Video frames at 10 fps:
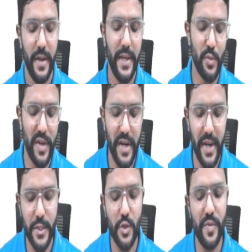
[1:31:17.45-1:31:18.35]
S1
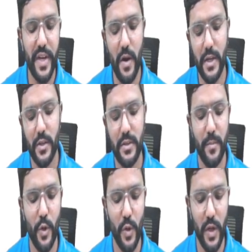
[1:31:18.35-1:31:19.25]
and S2, we got
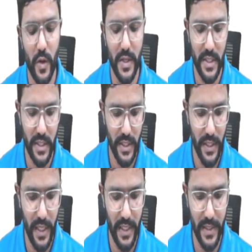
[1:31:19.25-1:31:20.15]
some total cost.
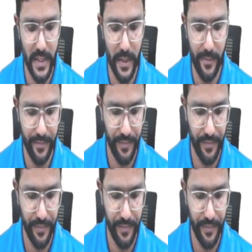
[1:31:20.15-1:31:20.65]
Yes, sir.